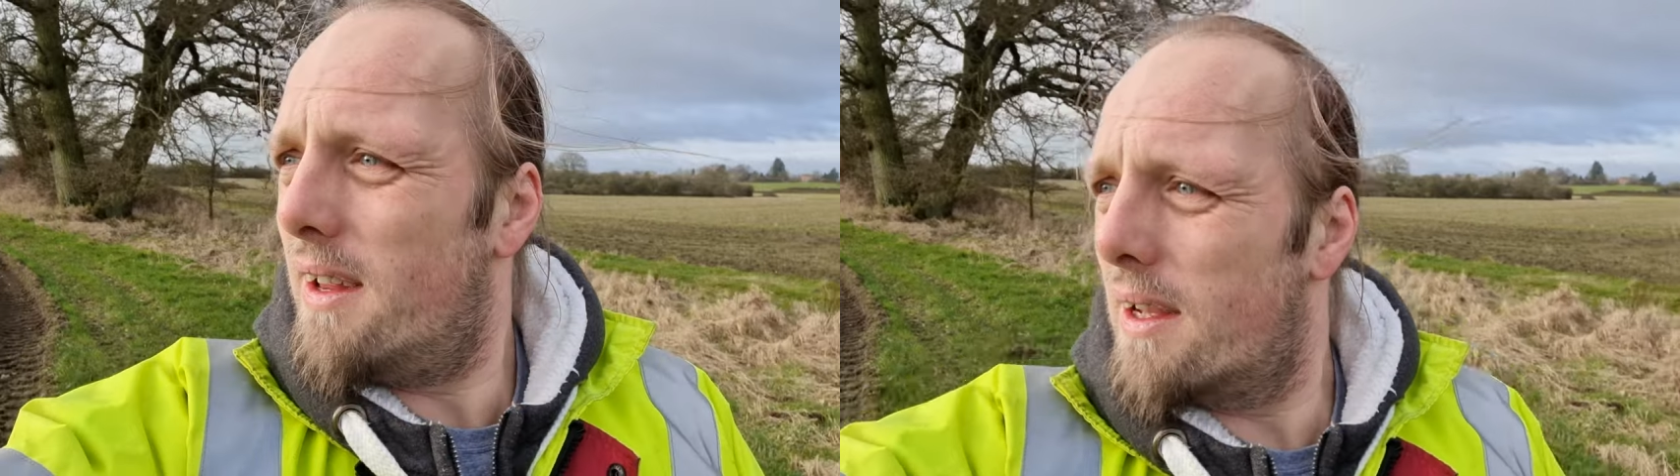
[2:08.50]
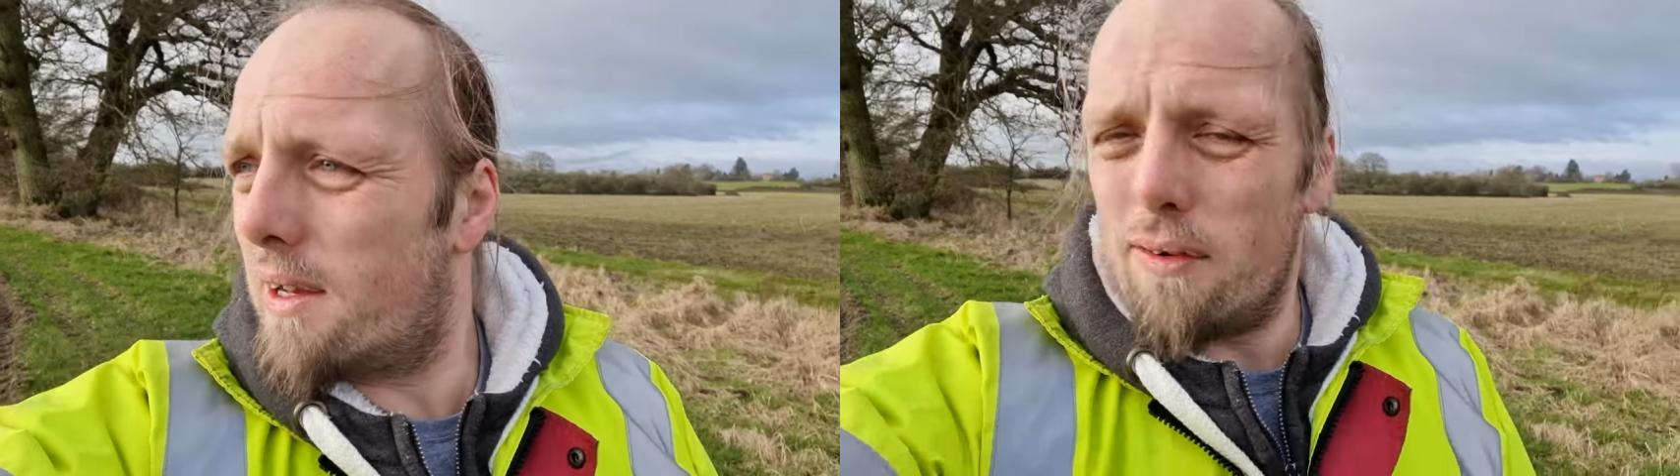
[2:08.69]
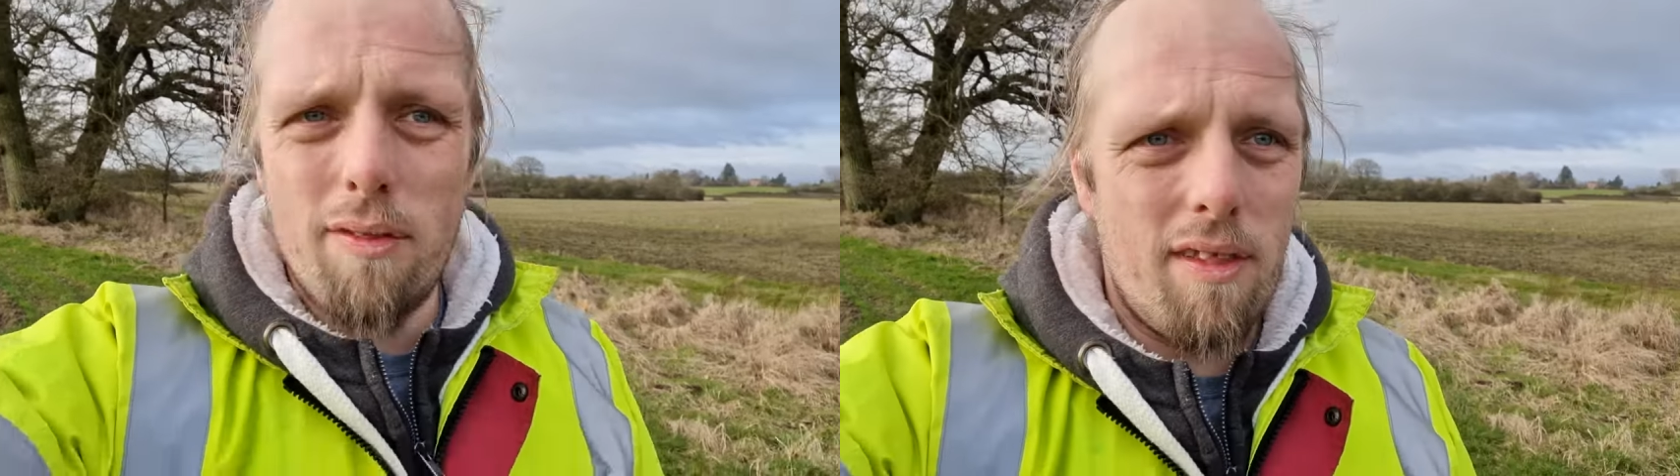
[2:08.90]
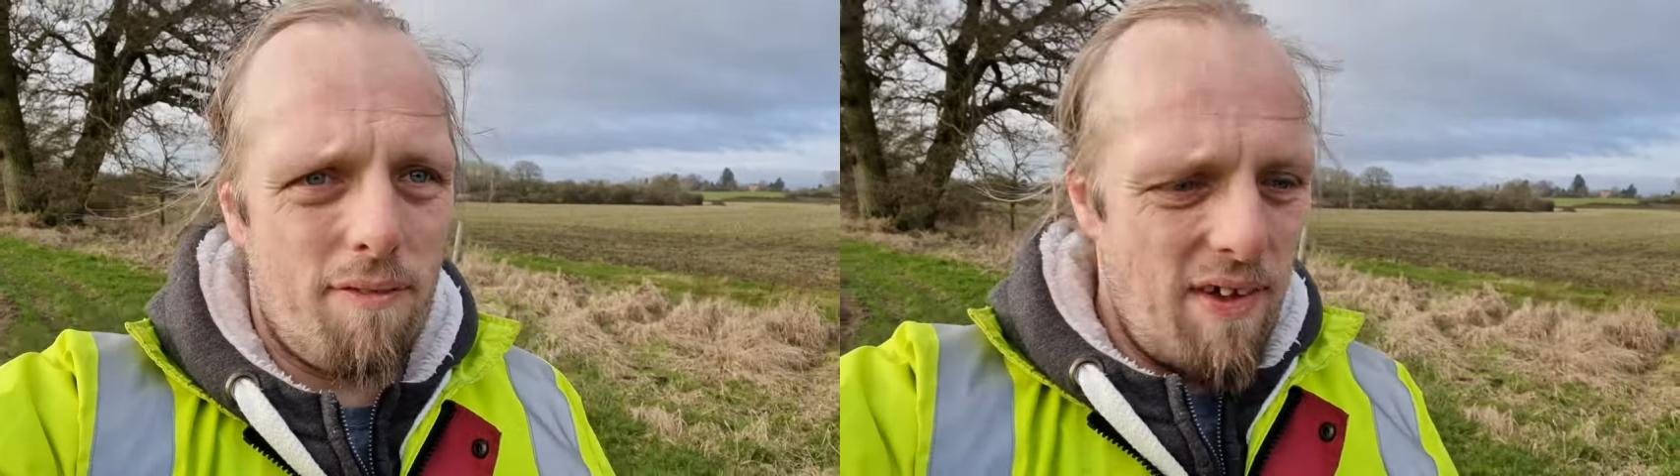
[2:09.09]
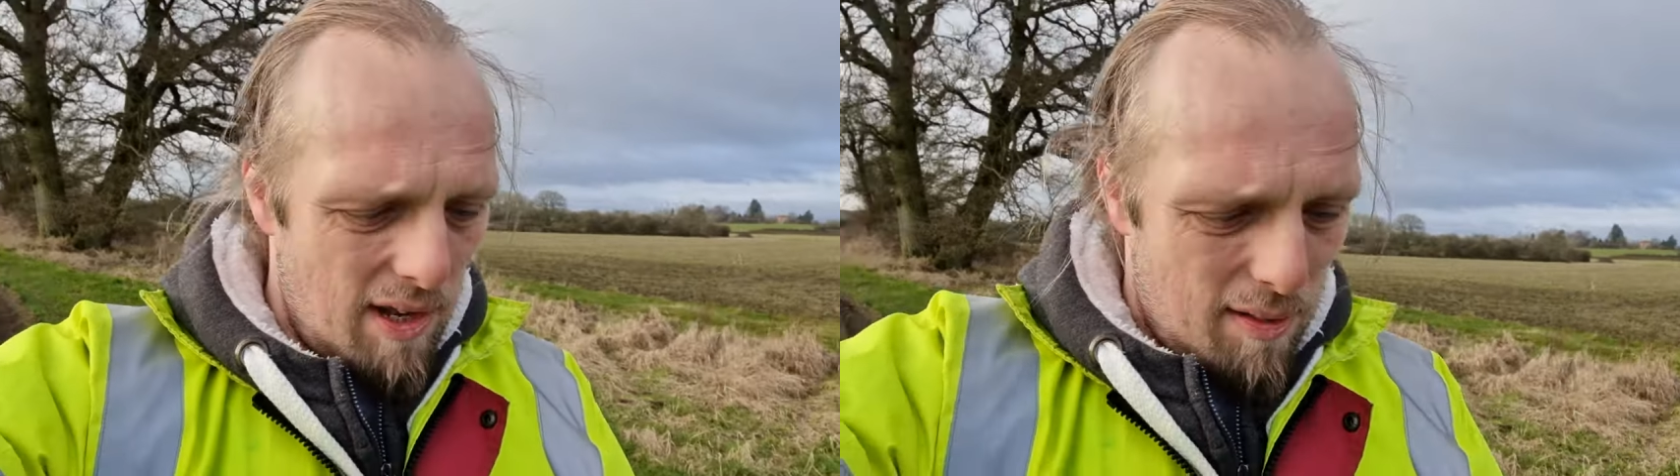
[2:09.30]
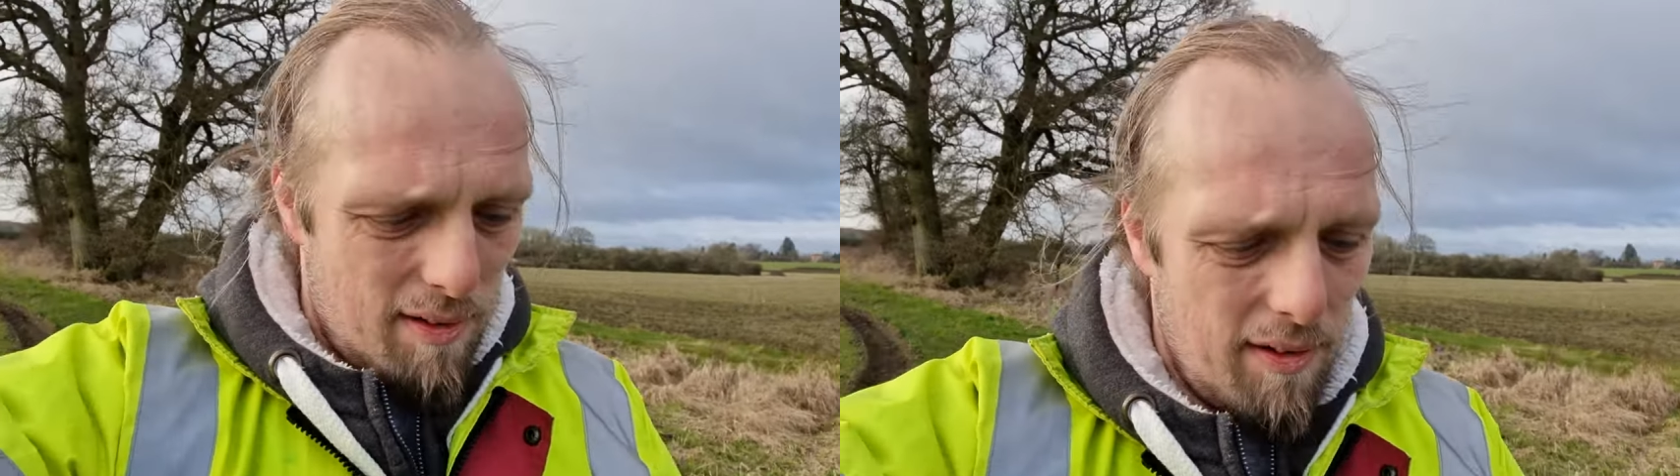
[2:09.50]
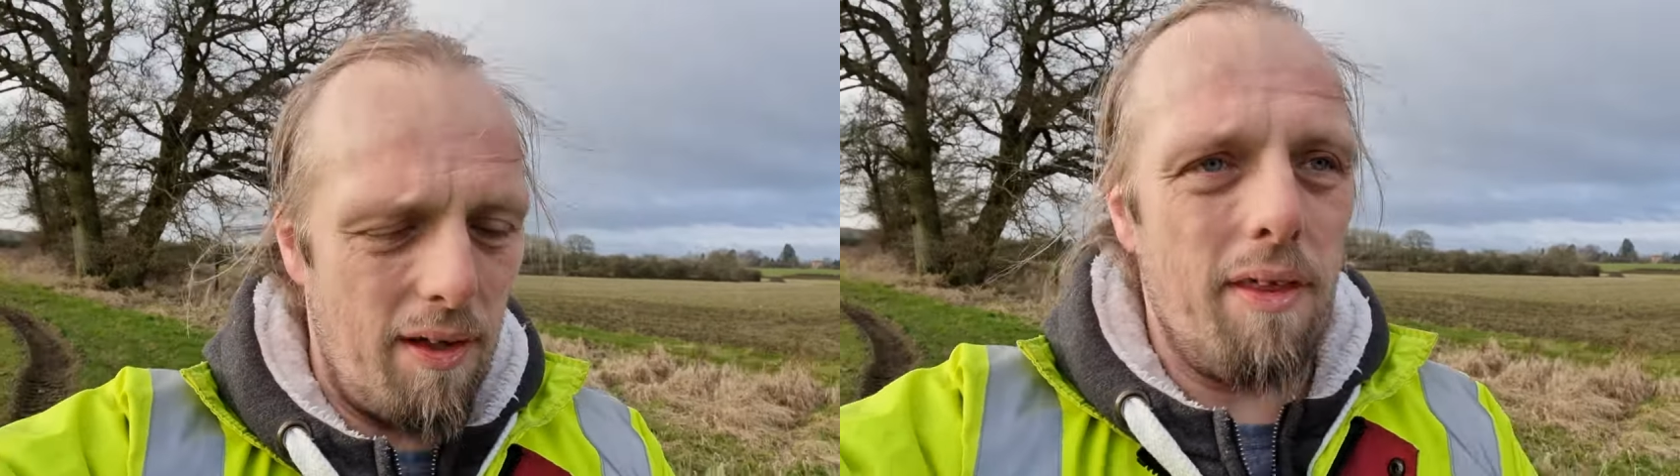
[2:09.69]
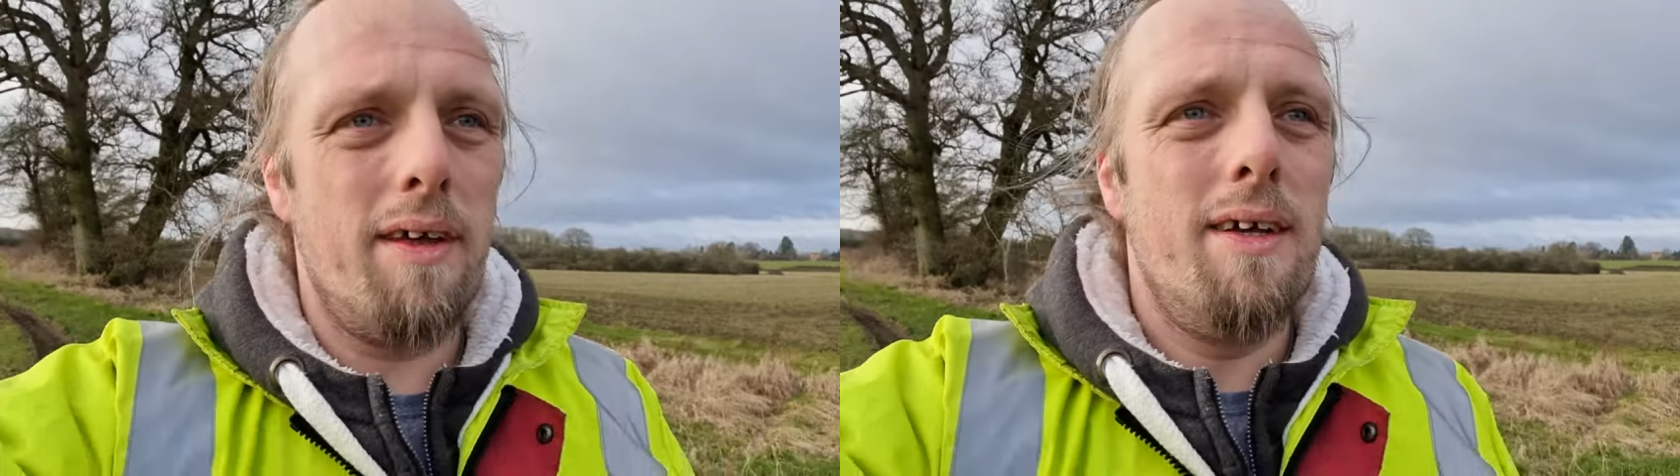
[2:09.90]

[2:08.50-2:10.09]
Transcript: close to the fence at all,